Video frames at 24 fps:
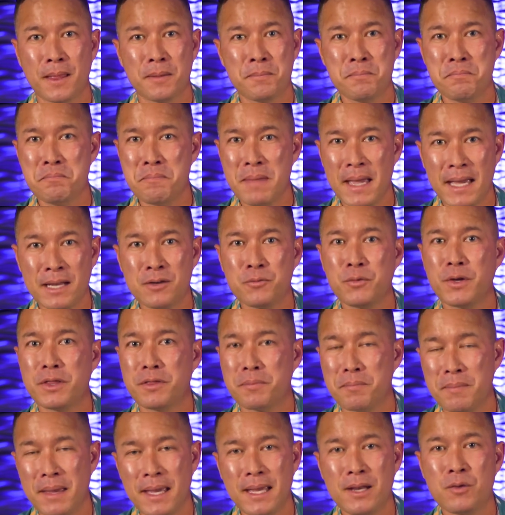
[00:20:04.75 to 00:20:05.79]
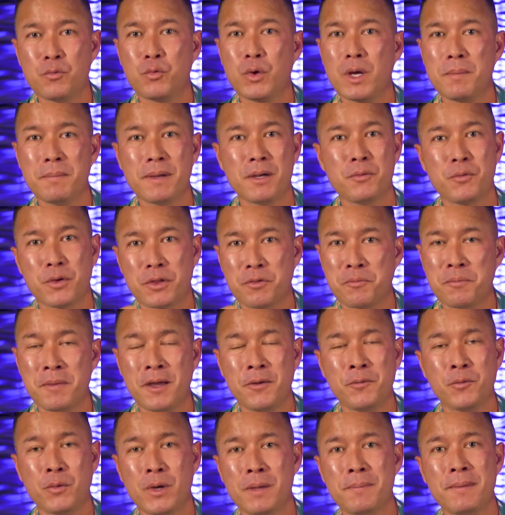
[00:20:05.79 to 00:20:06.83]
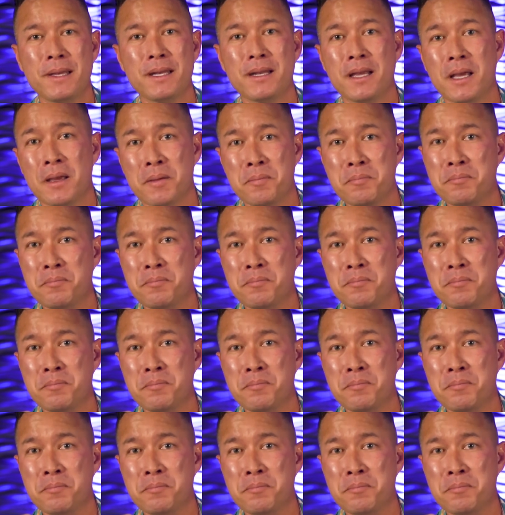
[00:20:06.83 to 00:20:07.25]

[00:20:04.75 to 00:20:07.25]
men with men, women with women,